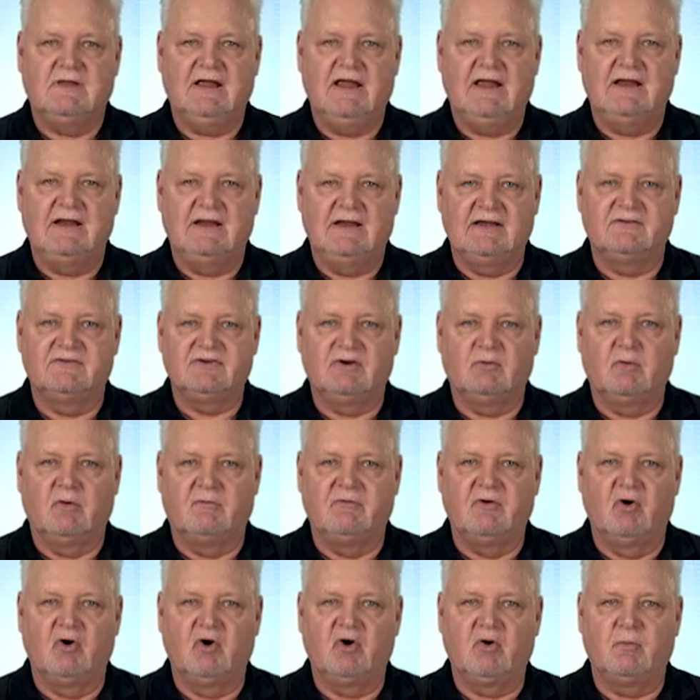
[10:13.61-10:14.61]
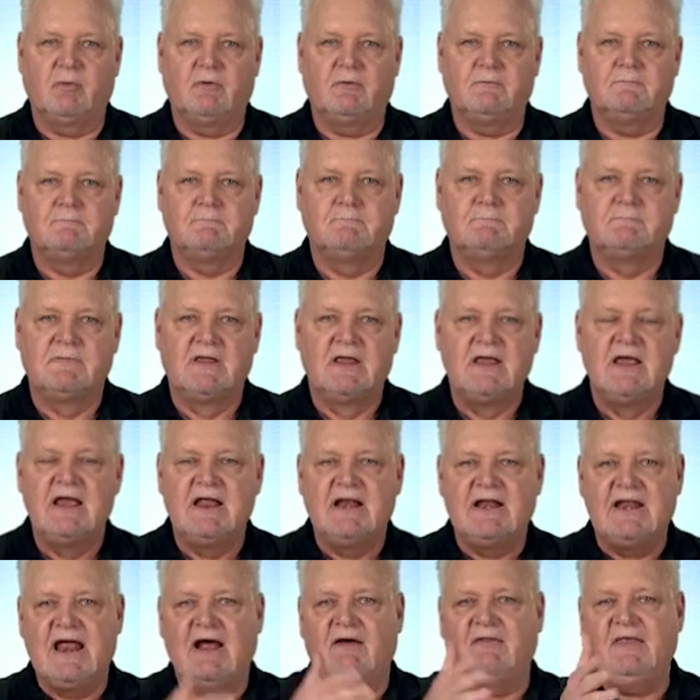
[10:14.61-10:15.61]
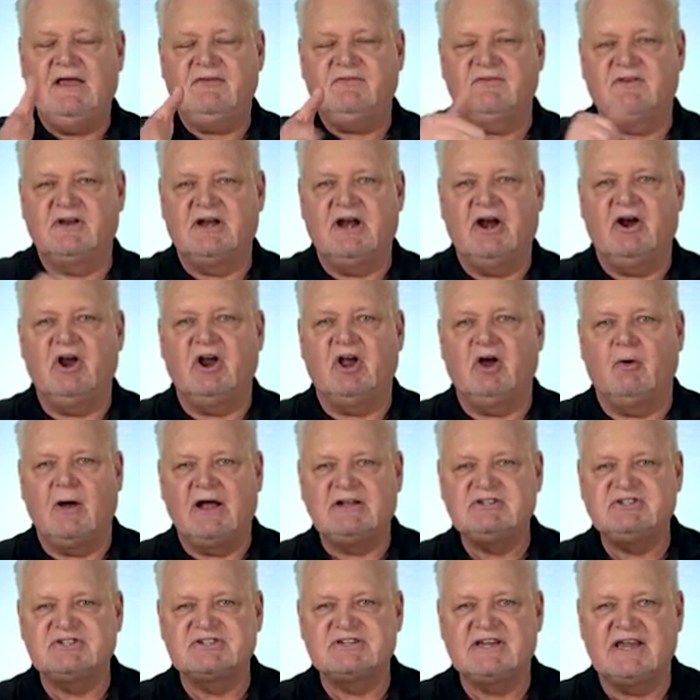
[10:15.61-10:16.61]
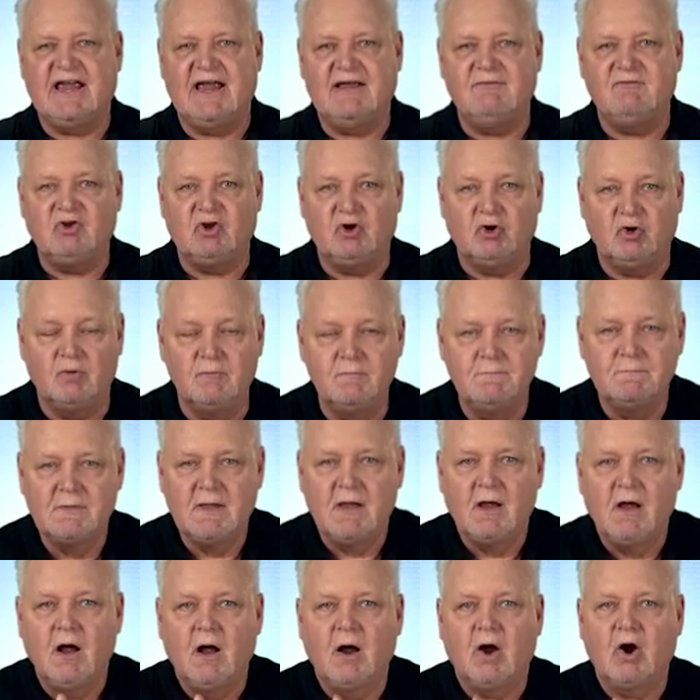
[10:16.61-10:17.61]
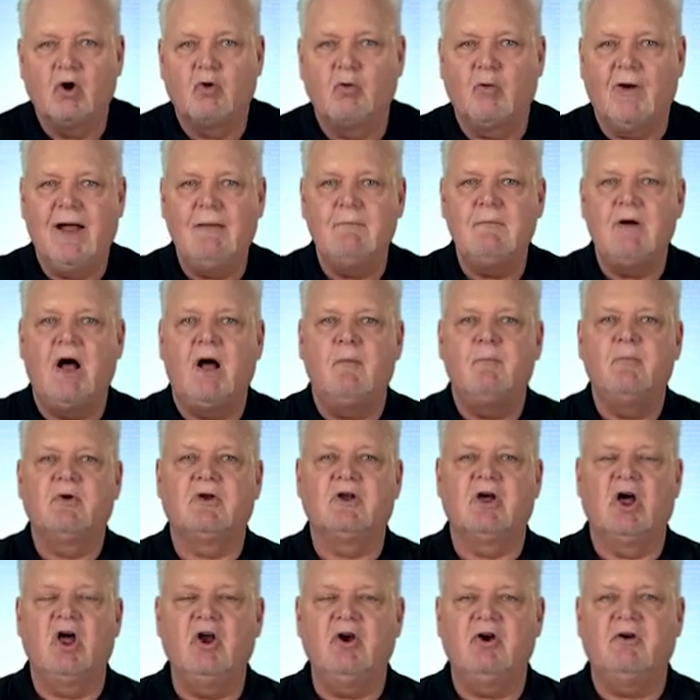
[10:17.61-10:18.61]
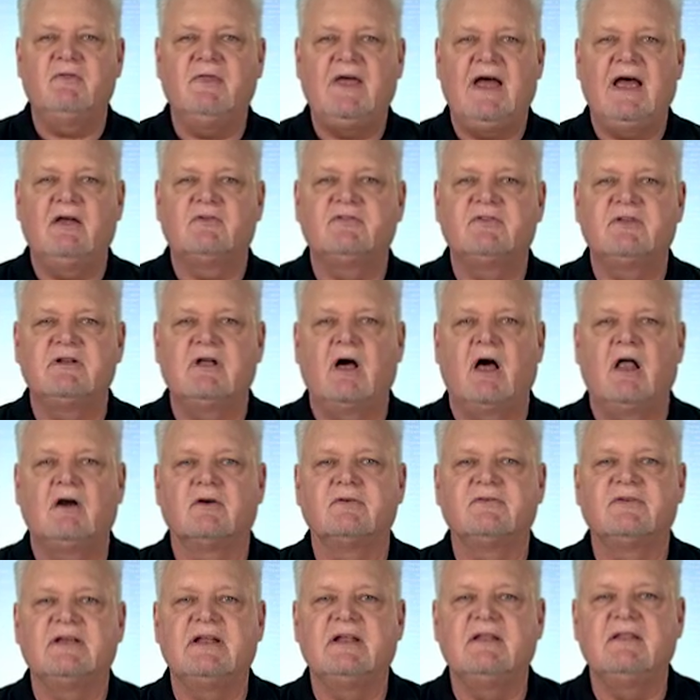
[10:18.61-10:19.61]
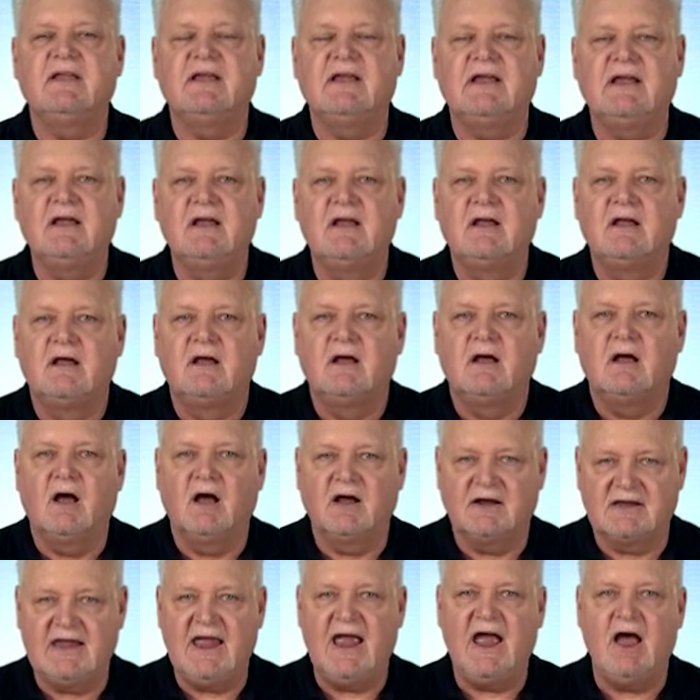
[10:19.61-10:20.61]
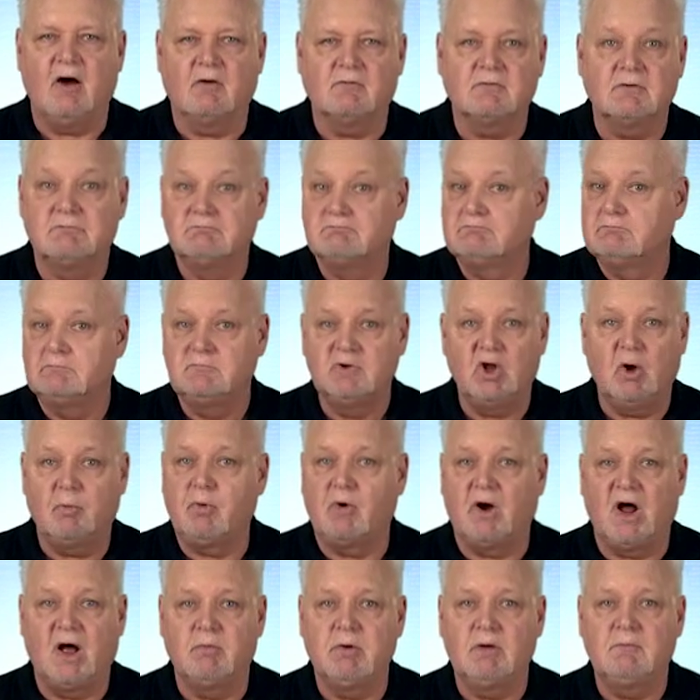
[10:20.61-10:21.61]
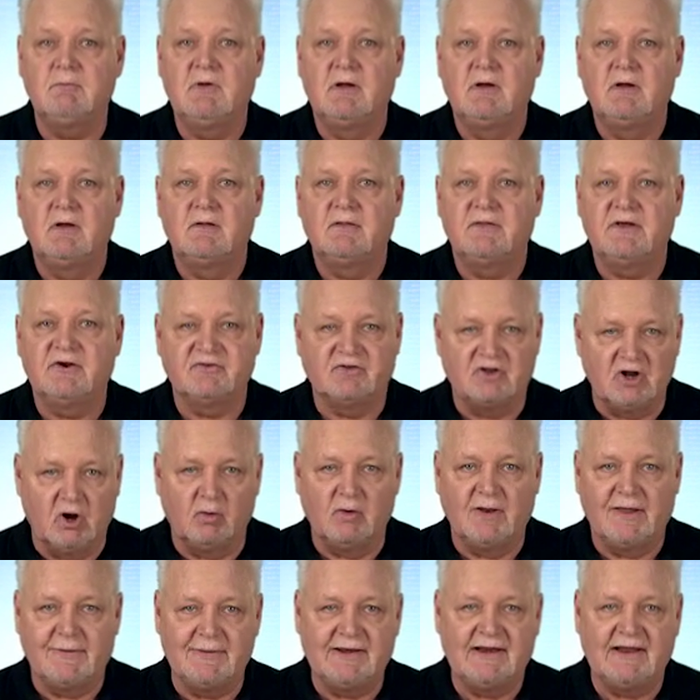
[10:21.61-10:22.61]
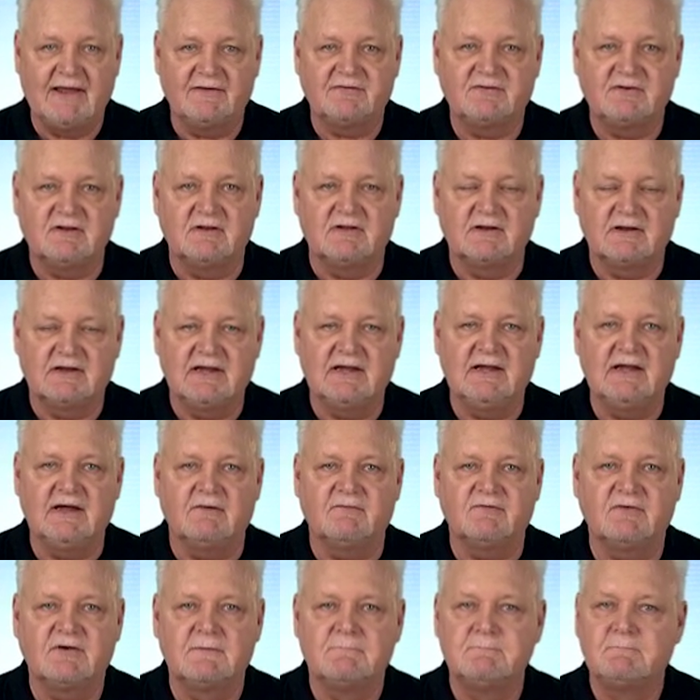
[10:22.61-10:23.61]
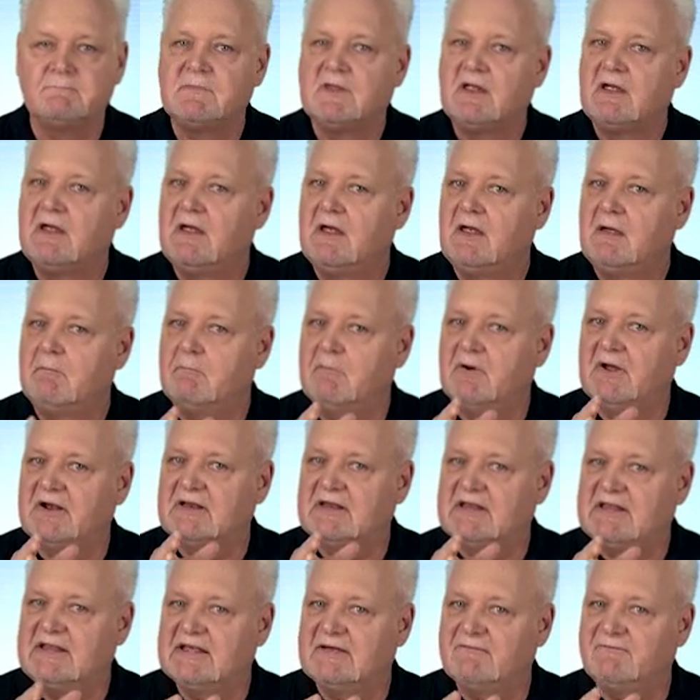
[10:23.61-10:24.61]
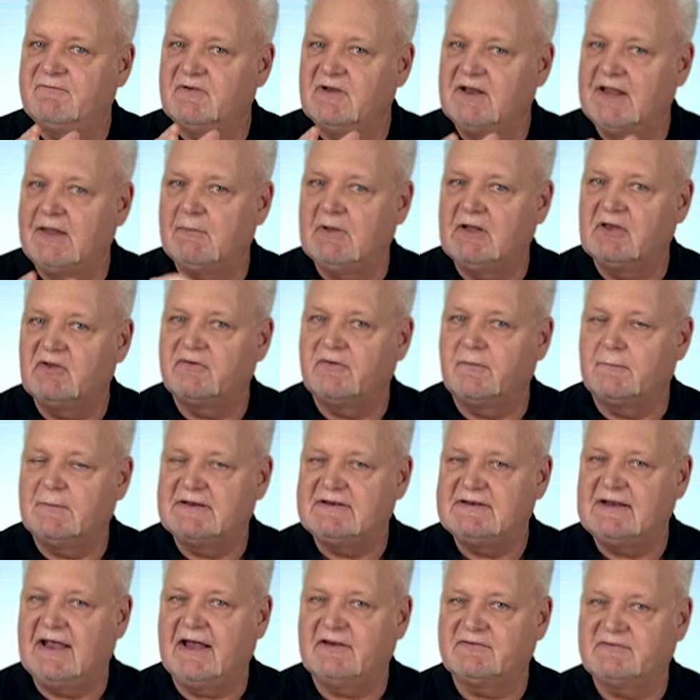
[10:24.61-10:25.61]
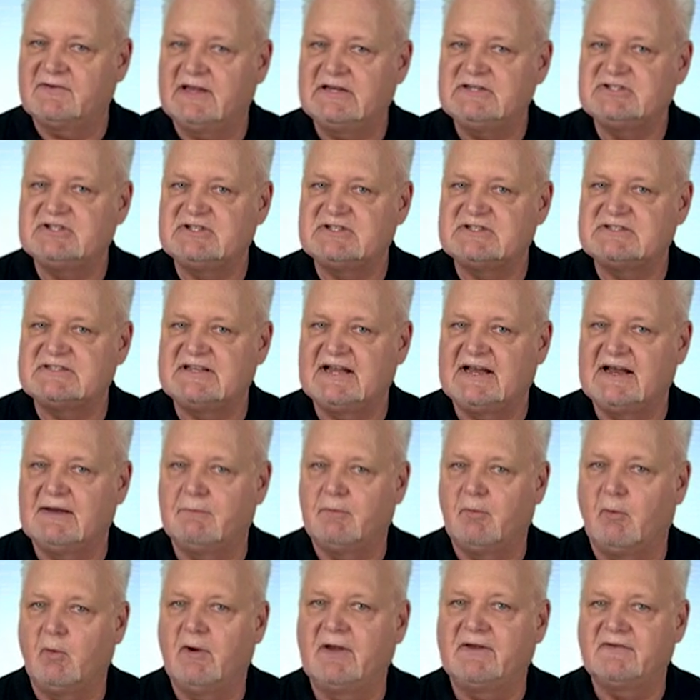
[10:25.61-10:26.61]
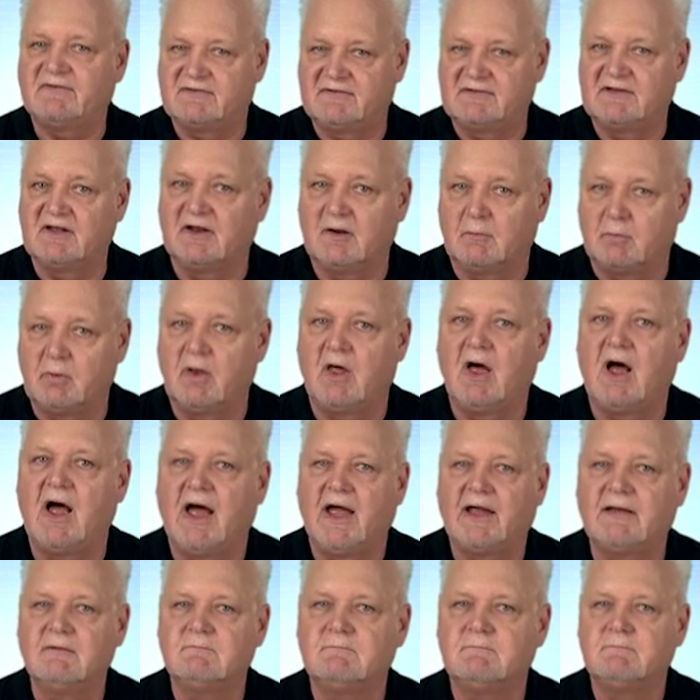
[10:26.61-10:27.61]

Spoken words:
It is irrevocable. Now, in that scenario I just gave you, Grandma put $100,000 in the account. No problem. There's no limit as to the gift. But gift limits from a taxation standpoint still apply.